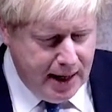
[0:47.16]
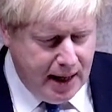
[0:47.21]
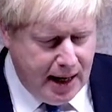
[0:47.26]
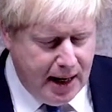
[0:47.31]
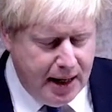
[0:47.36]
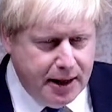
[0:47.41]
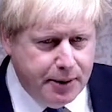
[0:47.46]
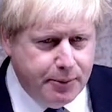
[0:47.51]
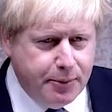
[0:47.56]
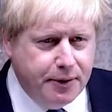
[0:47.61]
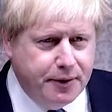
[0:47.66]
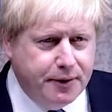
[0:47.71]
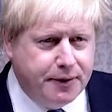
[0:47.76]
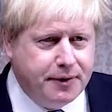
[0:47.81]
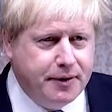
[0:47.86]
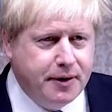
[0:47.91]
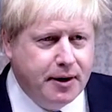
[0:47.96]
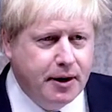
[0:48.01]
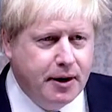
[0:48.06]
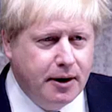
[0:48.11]
And it
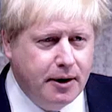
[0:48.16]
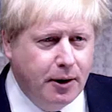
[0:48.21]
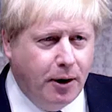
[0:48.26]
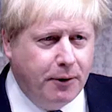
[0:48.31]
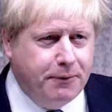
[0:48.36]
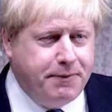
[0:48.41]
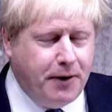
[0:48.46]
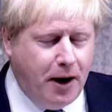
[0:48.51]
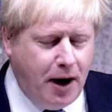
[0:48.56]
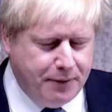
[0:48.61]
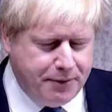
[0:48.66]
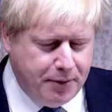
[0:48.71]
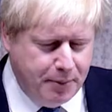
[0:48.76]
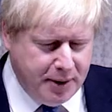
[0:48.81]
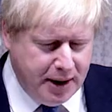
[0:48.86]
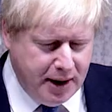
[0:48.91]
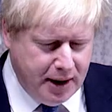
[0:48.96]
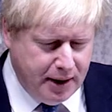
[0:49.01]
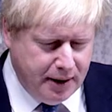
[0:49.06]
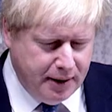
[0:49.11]
was not far
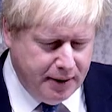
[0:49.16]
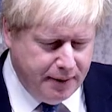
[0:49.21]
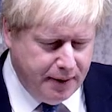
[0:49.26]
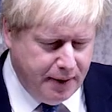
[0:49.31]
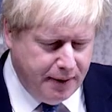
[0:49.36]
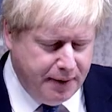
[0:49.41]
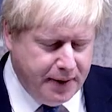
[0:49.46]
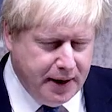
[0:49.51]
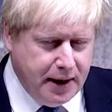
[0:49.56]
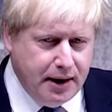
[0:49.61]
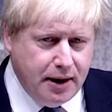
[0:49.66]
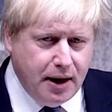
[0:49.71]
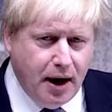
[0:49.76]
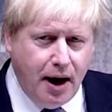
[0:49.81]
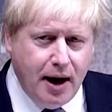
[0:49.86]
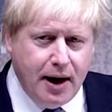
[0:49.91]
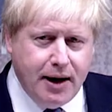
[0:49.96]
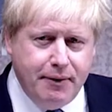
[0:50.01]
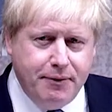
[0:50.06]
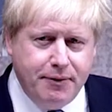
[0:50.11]
from here that the
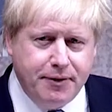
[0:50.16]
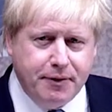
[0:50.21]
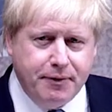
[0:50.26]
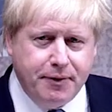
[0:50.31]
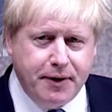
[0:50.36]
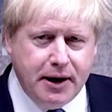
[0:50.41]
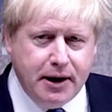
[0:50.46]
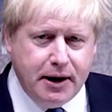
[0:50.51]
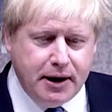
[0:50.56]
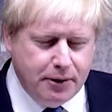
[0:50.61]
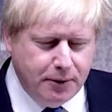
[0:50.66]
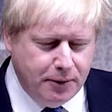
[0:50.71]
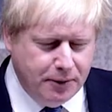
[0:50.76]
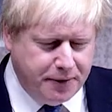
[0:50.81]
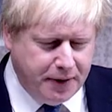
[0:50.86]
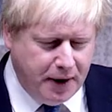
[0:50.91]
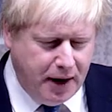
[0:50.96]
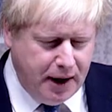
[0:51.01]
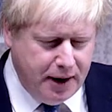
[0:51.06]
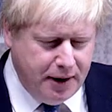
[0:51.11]
knives of the
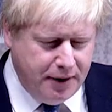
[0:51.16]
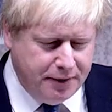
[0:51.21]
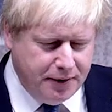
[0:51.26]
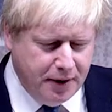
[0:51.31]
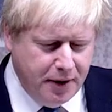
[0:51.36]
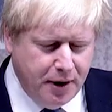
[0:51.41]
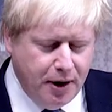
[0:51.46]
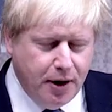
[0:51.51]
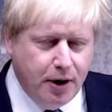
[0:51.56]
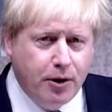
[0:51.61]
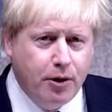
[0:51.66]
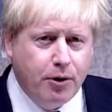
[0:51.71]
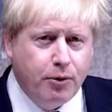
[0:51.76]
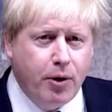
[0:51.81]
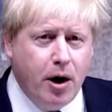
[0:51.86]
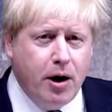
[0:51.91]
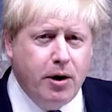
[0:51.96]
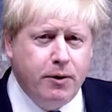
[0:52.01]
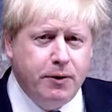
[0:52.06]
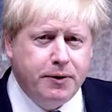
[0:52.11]
Ghilzais
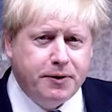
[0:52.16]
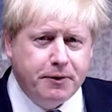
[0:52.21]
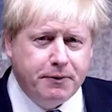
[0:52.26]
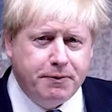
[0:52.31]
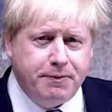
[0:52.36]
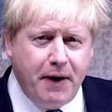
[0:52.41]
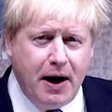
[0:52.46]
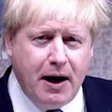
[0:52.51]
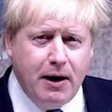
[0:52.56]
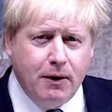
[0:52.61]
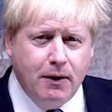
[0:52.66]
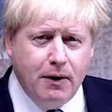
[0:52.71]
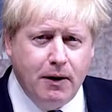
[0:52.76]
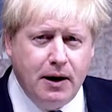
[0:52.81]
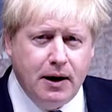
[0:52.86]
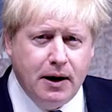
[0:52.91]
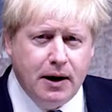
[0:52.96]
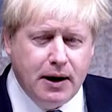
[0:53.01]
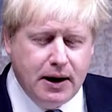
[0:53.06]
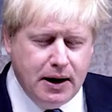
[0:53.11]
rose and
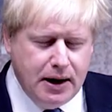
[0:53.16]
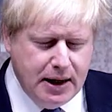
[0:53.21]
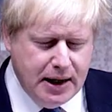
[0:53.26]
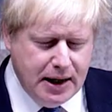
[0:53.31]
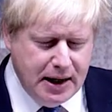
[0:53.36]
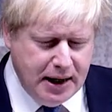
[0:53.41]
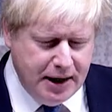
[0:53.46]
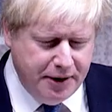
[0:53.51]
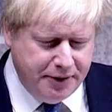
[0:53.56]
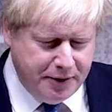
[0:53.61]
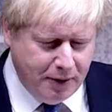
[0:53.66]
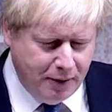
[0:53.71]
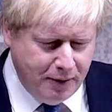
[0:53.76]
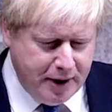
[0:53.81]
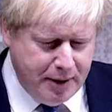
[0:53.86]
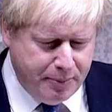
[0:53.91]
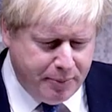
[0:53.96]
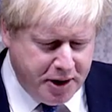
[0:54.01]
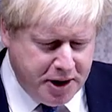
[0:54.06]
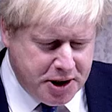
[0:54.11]
fell until
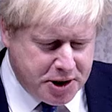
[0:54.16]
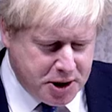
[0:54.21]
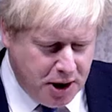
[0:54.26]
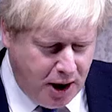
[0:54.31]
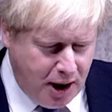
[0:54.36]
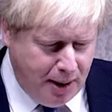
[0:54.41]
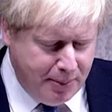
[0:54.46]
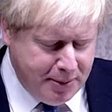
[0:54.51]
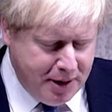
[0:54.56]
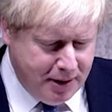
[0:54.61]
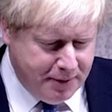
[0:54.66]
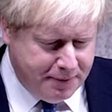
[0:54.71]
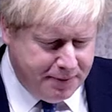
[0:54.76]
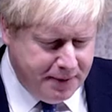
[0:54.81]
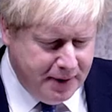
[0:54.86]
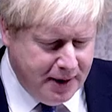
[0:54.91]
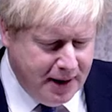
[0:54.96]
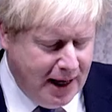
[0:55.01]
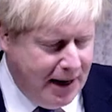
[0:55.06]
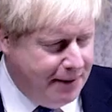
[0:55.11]
the British army
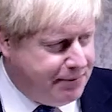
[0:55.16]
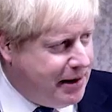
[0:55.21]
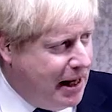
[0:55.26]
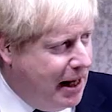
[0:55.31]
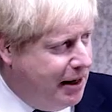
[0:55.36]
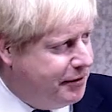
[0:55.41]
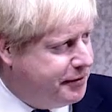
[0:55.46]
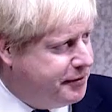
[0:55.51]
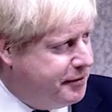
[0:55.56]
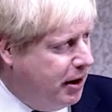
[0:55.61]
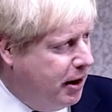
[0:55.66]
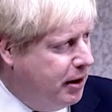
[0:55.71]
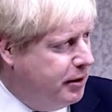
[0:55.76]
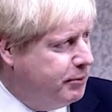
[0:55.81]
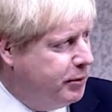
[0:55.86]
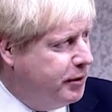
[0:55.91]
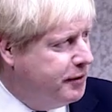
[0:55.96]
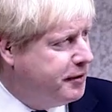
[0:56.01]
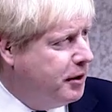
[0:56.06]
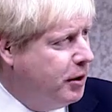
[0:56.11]
of
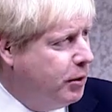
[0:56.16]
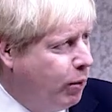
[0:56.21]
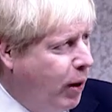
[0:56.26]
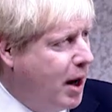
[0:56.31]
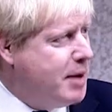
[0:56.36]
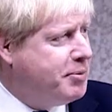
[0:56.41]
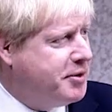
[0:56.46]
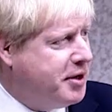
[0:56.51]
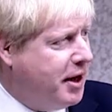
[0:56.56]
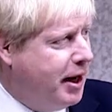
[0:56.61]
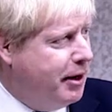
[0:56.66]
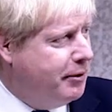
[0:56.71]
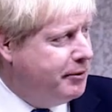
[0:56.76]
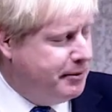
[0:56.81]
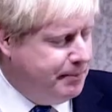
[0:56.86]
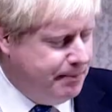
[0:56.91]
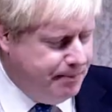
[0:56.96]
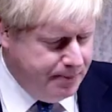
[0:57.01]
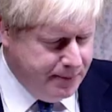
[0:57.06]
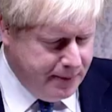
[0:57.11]
Afghanistan was wiped
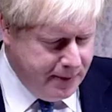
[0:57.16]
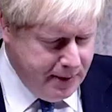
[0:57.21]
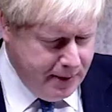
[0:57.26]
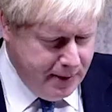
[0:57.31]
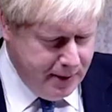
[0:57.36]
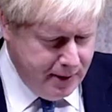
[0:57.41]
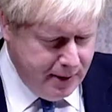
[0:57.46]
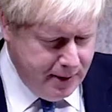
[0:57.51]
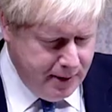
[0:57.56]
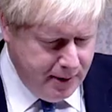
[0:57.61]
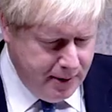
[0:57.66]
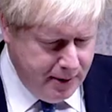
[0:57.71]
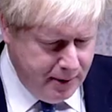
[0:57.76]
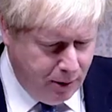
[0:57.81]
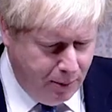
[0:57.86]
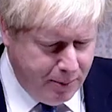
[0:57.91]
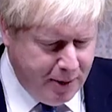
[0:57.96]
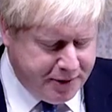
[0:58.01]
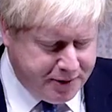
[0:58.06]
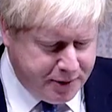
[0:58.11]
out,
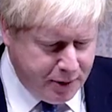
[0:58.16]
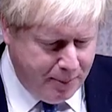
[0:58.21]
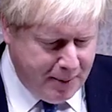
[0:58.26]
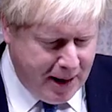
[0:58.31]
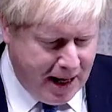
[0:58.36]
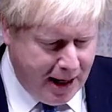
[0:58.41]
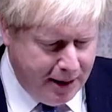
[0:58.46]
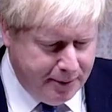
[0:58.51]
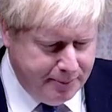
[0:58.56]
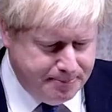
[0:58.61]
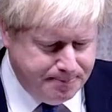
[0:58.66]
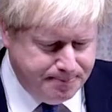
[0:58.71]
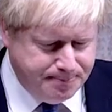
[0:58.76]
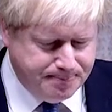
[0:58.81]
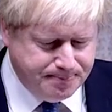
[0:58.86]
almost to a man.